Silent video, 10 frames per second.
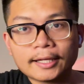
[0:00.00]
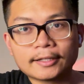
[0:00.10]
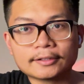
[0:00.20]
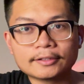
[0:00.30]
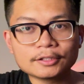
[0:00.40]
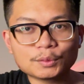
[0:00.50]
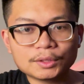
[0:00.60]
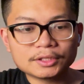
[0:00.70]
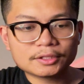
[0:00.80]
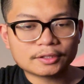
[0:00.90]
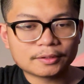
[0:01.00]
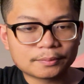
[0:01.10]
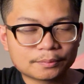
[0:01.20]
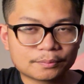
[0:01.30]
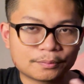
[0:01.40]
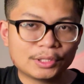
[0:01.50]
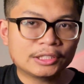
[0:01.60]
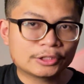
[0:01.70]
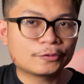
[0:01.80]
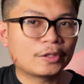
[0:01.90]
And this one's a pretty
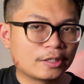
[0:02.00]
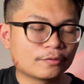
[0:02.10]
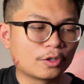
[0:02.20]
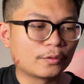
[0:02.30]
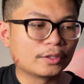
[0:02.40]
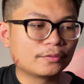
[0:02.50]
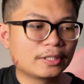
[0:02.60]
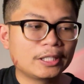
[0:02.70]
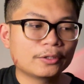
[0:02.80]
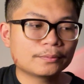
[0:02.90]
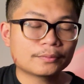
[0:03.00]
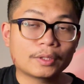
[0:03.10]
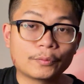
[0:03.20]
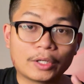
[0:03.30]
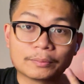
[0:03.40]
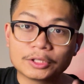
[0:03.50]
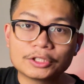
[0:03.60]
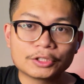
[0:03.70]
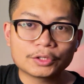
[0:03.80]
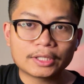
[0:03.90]
straightforward video where I'm
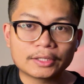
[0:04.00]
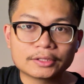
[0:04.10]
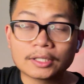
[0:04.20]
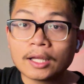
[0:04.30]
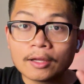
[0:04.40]
teaching you guys